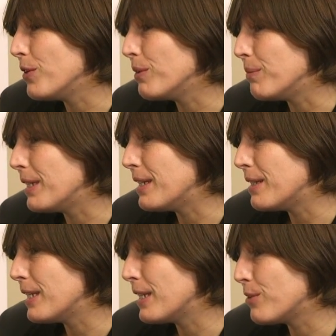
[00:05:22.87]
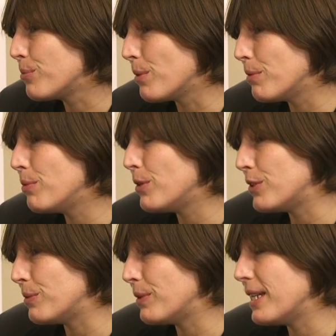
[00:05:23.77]
can begin to think it's a proper
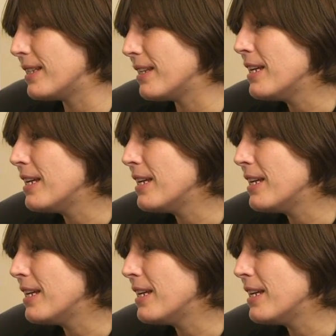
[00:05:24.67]
bottom, right?